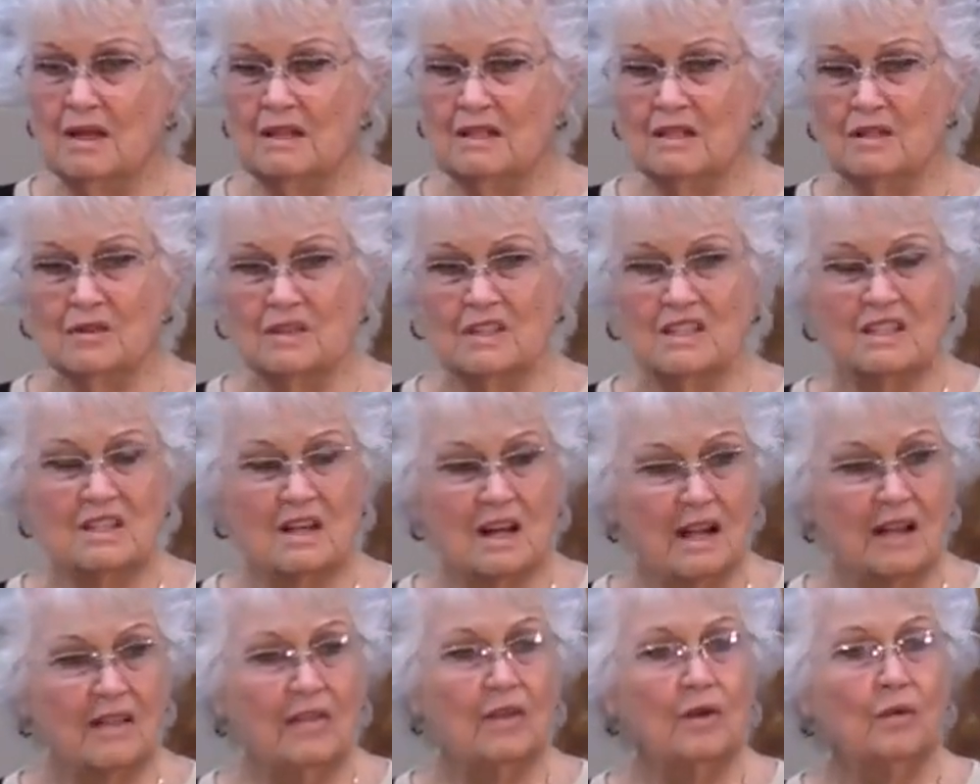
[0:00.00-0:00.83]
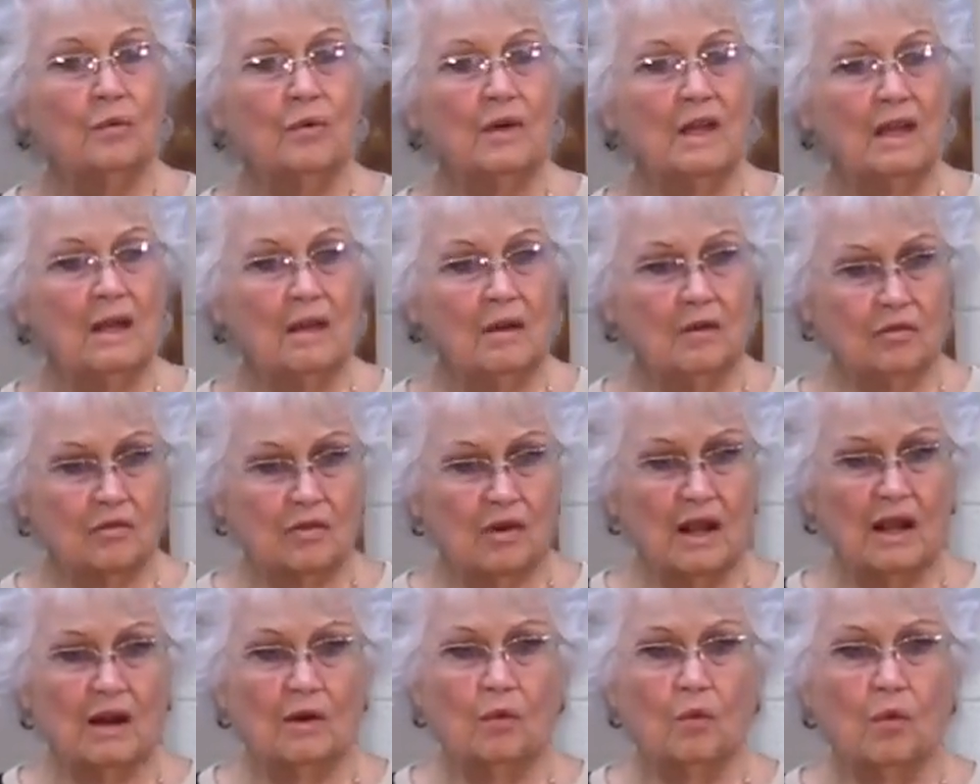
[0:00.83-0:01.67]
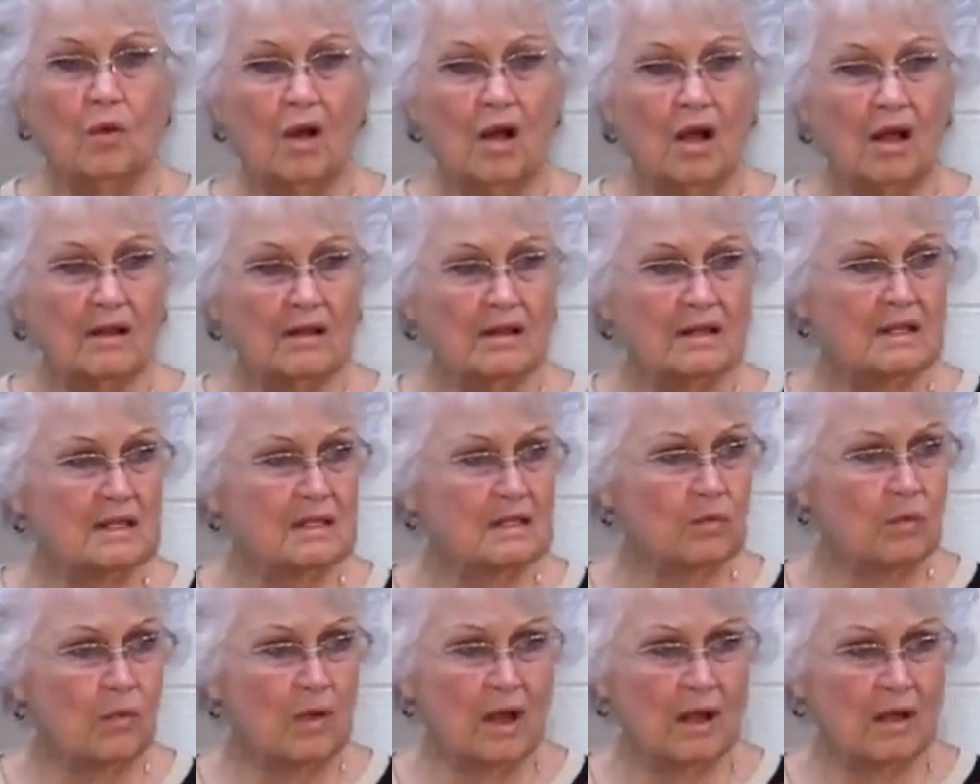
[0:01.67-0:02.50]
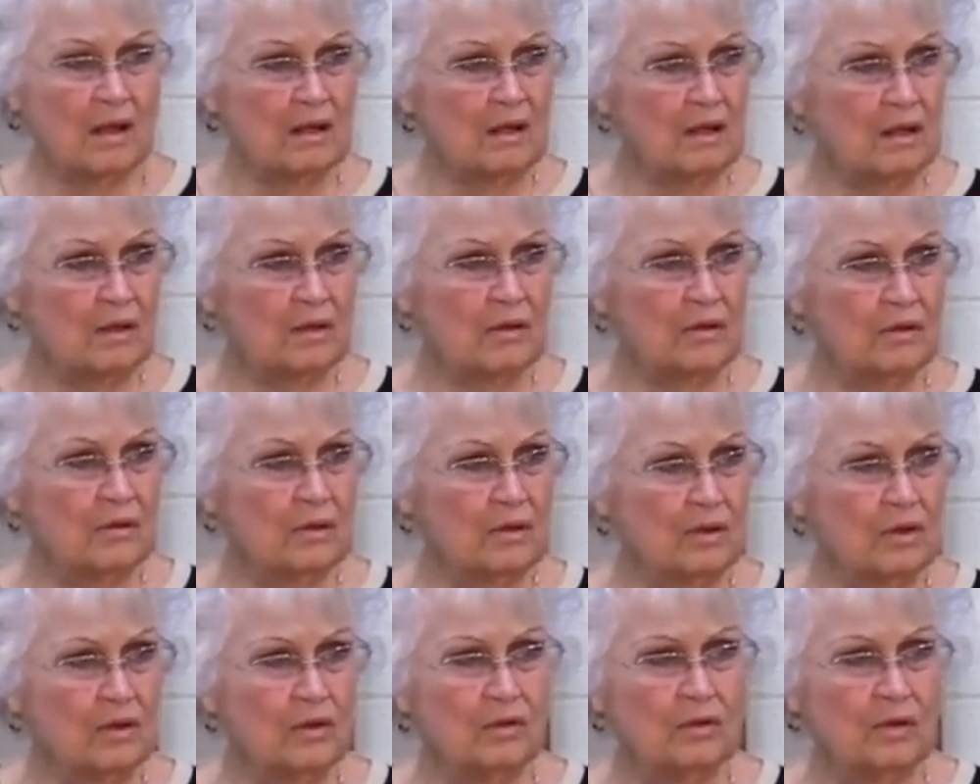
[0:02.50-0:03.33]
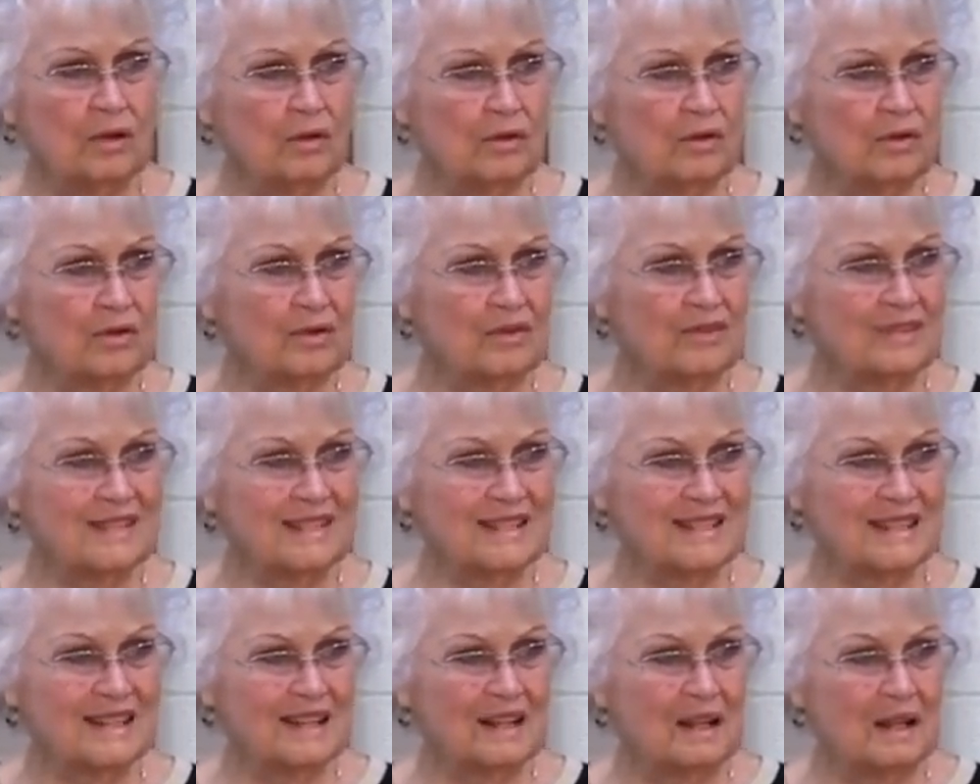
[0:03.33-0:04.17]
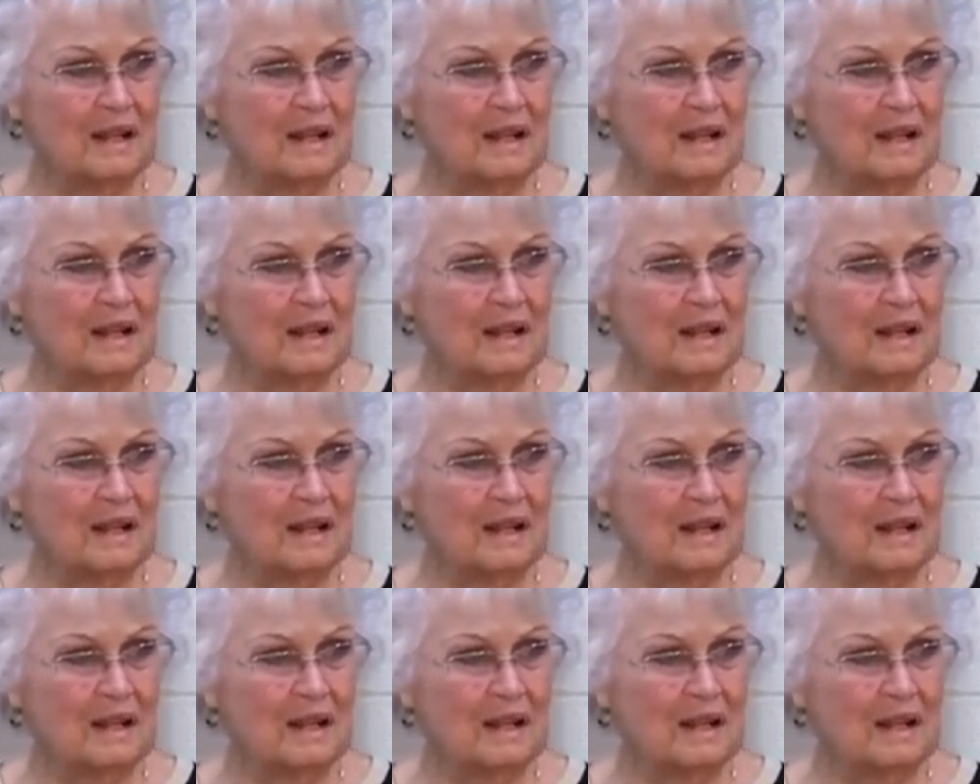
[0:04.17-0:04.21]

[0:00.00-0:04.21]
So it's not that we try to walk this walk alone, no loners,